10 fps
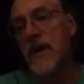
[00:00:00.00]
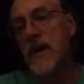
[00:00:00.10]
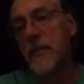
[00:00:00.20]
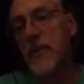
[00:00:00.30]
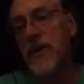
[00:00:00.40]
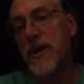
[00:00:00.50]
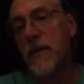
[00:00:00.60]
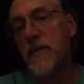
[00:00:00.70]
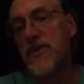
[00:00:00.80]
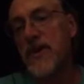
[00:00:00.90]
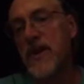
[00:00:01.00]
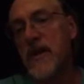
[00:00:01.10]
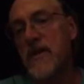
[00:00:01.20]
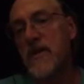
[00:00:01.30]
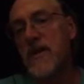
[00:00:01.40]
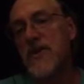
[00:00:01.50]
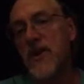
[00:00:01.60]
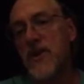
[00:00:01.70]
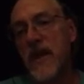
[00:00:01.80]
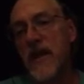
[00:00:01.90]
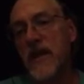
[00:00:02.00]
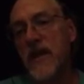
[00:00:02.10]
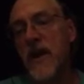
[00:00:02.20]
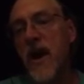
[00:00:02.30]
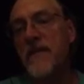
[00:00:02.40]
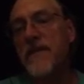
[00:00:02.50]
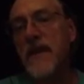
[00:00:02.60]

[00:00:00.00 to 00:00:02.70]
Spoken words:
then put the numbers in, turn the LED off,